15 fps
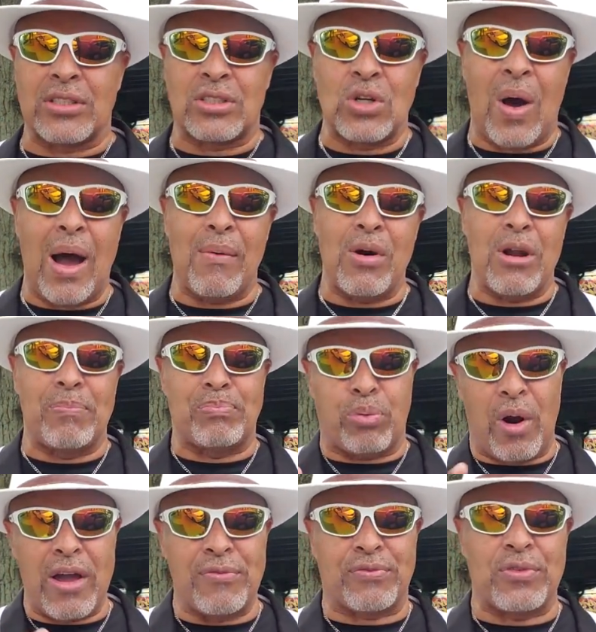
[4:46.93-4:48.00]
So I want to
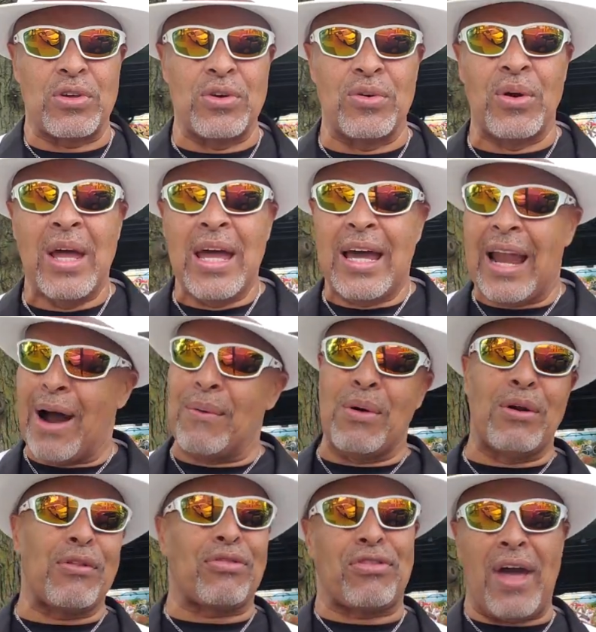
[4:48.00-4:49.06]
pray for you, and I
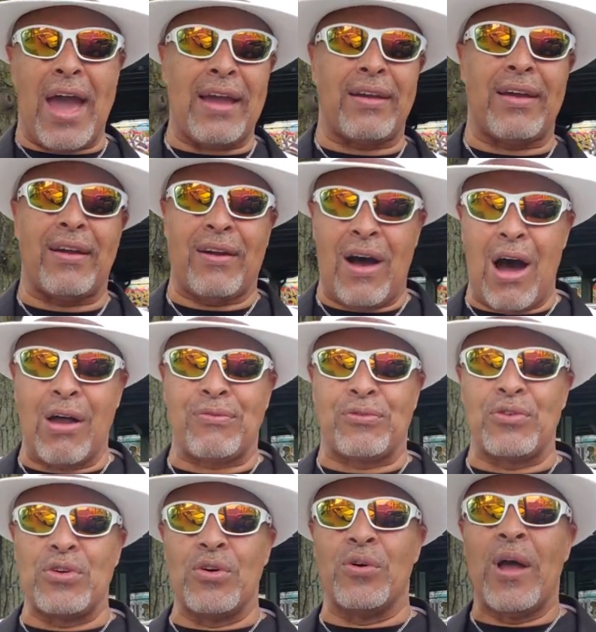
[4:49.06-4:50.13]
want to thank God
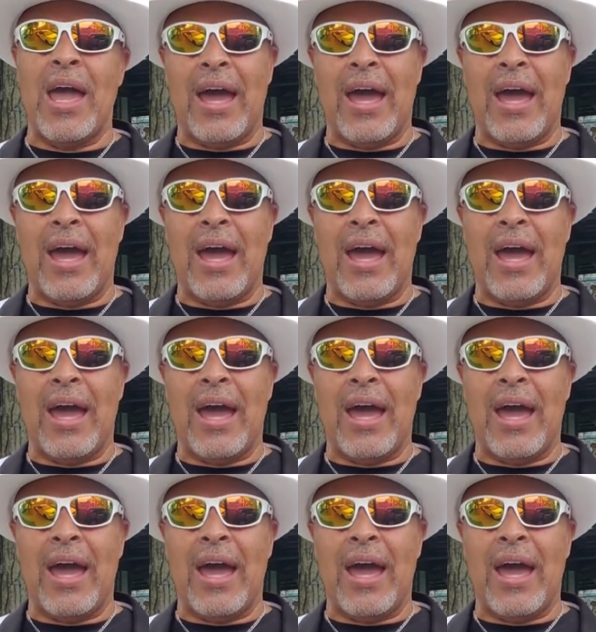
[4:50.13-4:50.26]
for you,